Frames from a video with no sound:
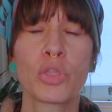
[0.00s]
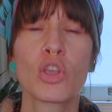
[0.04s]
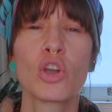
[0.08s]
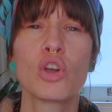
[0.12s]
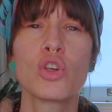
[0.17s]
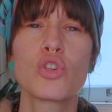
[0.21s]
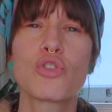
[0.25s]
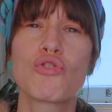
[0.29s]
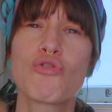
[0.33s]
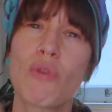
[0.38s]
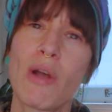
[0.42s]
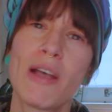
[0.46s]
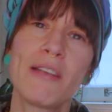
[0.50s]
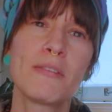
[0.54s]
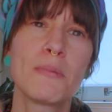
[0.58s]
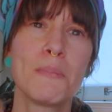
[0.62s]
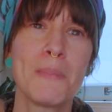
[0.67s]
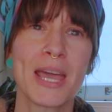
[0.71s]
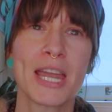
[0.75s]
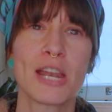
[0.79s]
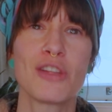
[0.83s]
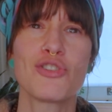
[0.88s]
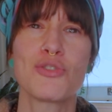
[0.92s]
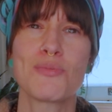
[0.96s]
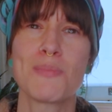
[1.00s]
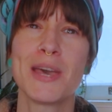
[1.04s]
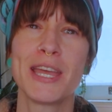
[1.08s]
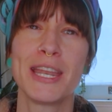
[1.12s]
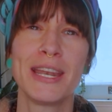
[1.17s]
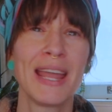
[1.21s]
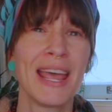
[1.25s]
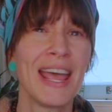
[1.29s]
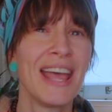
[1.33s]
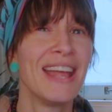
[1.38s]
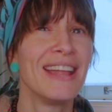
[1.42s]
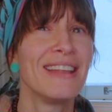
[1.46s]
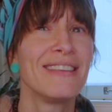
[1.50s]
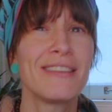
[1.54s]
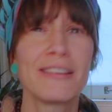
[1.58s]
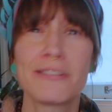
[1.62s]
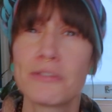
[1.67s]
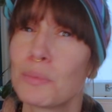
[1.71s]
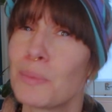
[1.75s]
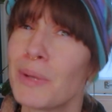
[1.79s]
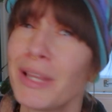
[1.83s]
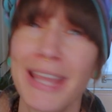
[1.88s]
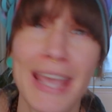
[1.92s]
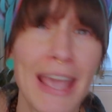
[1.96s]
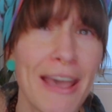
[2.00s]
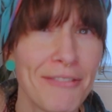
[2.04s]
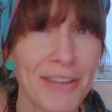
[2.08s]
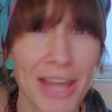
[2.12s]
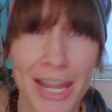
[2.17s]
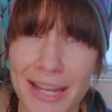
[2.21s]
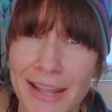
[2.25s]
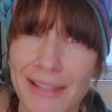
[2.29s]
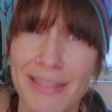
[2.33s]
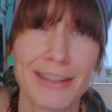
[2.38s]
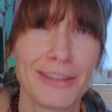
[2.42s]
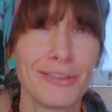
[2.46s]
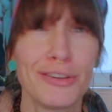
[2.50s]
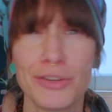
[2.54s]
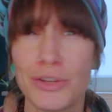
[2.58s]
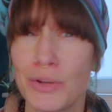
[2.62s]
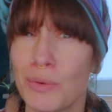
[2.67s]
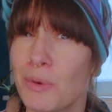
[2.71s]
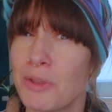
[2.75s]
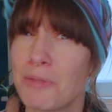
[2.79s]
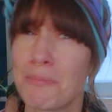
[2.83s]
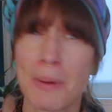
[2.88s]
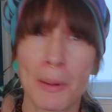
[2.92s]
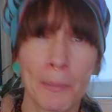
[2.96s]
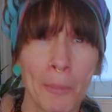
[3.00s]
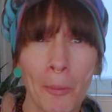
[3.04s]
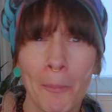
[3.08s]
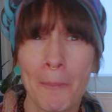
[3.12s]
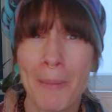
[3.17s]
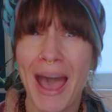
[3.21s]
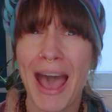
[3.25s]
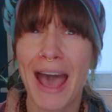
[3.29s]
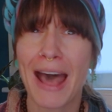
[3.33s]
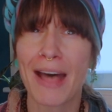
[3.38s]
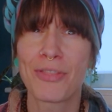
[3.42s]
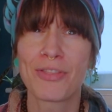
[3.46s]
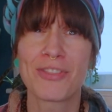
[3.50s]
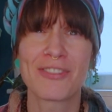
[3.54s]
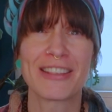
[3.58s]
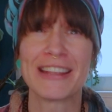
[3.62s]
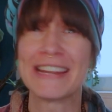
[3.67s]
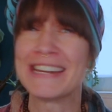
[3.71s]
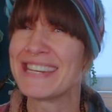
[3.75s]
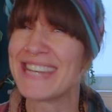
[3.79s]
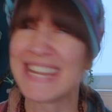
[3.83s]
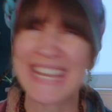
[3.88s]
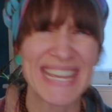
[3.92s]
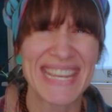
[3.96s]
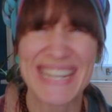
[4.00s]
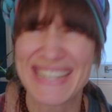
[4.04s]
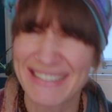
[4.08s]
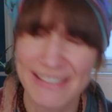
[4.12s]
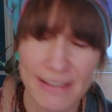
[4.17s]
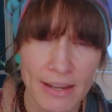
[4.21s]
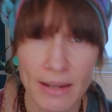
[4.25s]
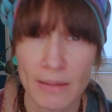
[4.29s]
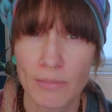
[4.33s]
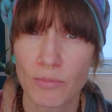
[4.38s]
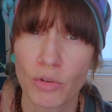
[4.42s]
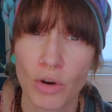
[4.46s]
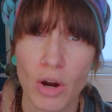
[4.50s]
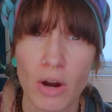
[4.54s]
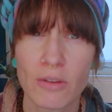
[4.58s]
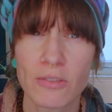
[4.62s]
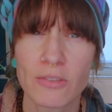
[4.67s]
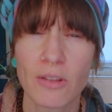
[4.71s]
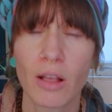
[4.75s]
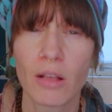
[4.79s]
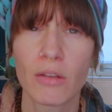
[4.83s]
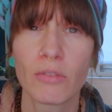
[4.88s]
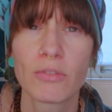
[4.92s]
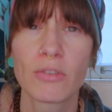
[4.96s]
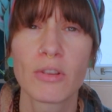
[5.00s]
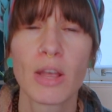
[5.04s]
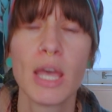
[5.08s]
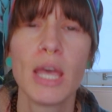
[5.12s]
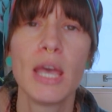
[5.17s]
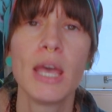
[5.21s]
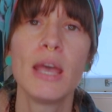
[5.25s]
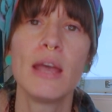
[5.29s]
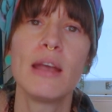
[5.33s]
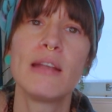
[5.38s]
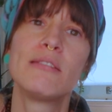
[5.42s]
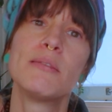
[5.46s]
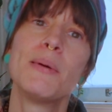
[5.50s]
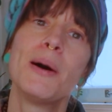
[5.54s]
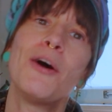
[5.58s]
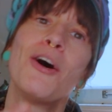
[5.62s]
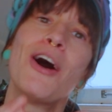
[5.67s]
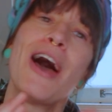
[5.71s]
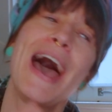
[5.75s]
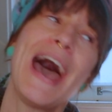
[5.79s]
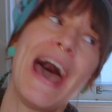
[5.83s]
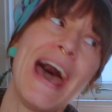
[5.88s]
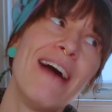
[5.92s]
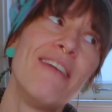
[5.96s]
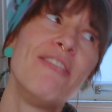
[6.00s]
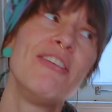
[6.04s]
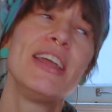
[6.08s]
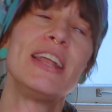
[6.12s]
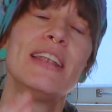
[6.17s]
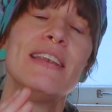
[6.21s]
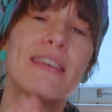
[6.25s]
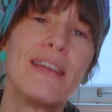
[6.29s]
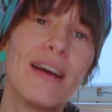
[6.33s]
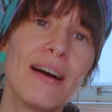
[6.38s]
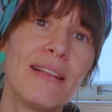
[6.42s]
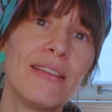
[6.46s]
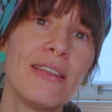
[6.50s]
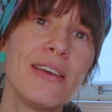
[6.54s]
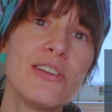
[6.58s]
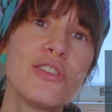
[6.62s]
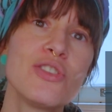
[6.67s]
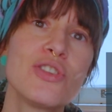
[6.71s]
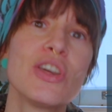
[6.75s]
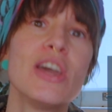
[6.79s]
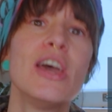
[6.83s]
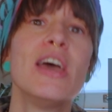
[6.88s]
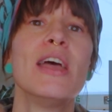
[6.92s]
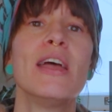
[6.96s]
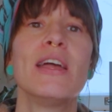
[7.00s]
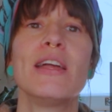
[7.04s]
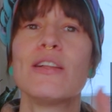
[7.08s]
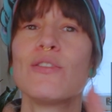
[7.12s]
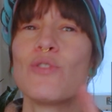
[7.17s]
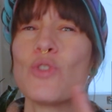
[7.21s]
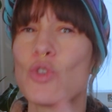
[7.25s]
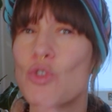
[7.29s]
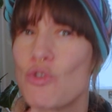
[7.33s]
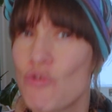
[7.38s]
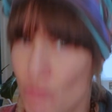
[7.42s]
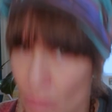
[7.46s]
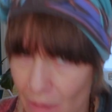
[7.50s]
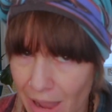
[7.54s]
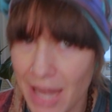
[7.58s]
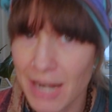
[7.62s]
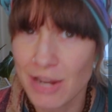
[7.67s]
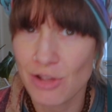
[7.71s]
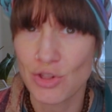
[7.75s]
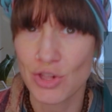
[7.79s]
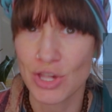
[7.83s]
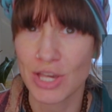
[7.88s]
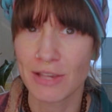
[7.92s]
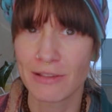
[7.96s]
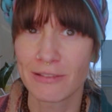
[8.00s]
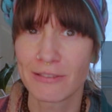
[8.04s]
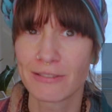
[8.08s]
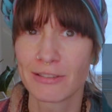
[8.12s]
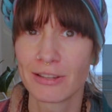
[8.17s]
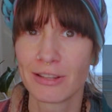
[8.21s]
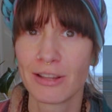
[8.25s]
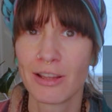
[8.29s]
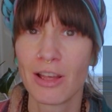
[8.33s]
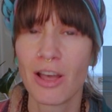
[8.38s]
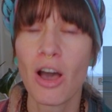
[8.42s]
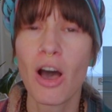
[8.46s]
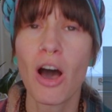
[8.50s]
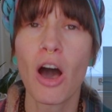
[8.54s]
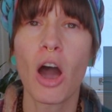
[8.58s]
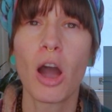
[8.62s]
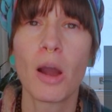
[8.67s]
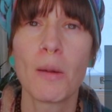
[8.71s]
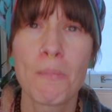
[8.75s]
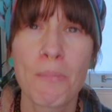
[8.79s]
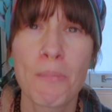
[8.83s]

Stress management doesn't really have anything to do with bubble baths and taking time for ourselves. It's about having knowledge and strategies. Our